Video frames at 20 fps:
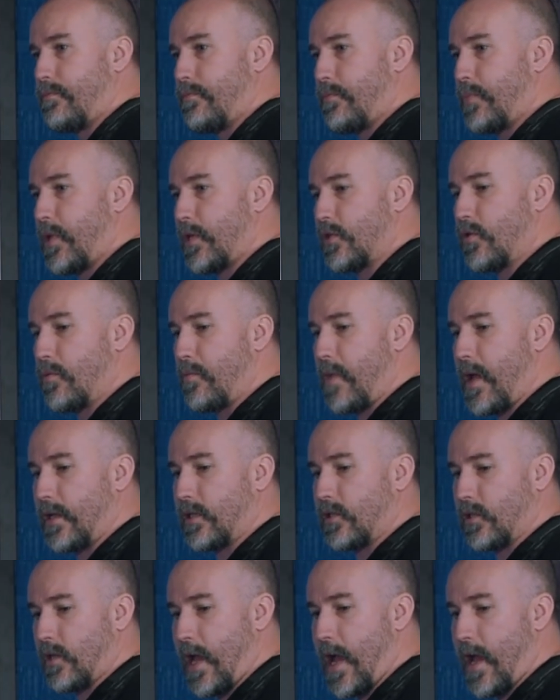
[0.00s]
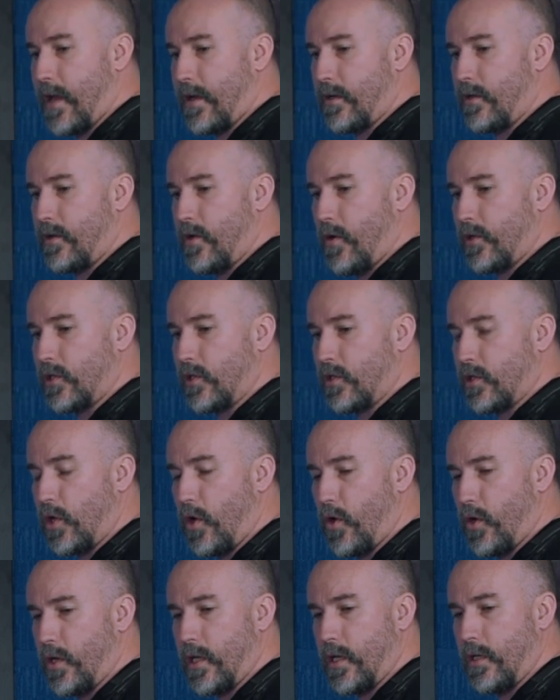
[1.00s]
Pistol mags at hand, nice and
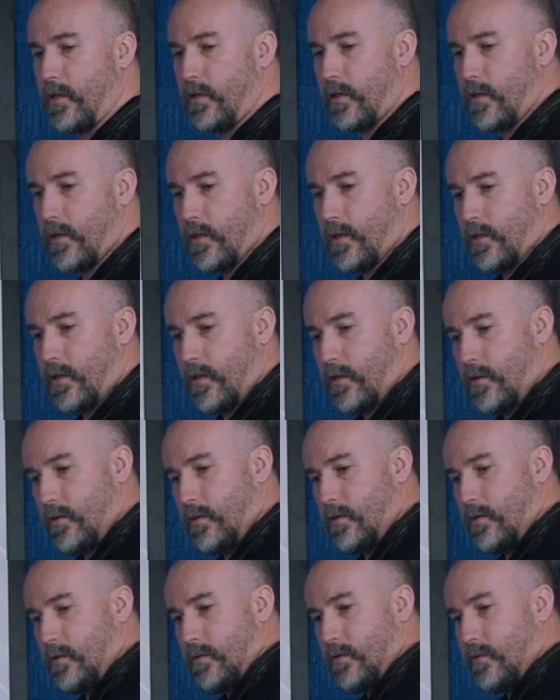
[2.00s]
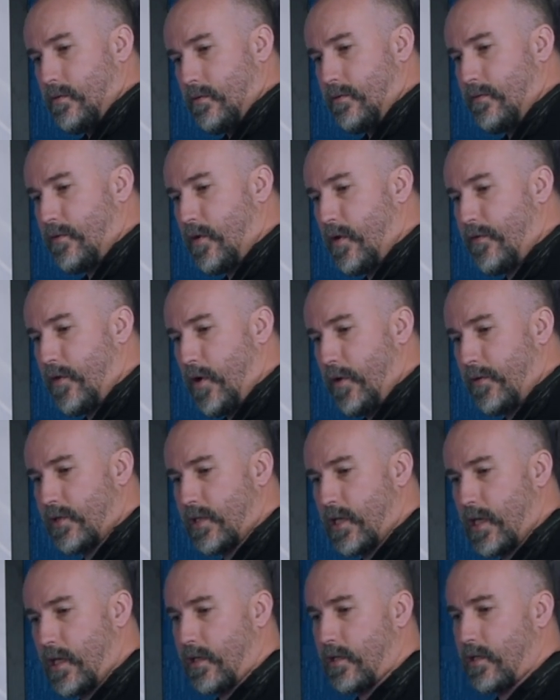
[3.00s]
tidy.
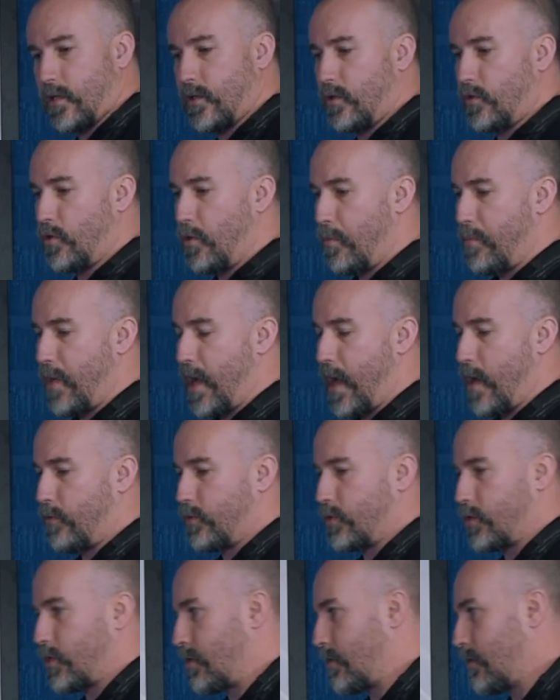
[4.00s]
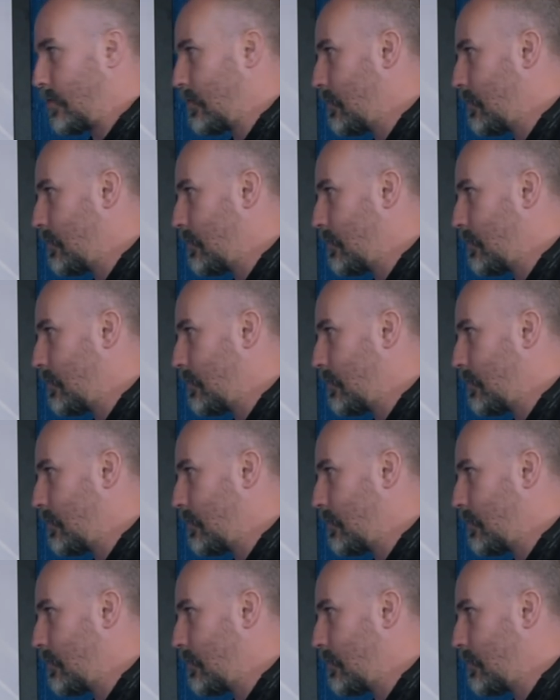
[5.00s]
5.56 dump pouch,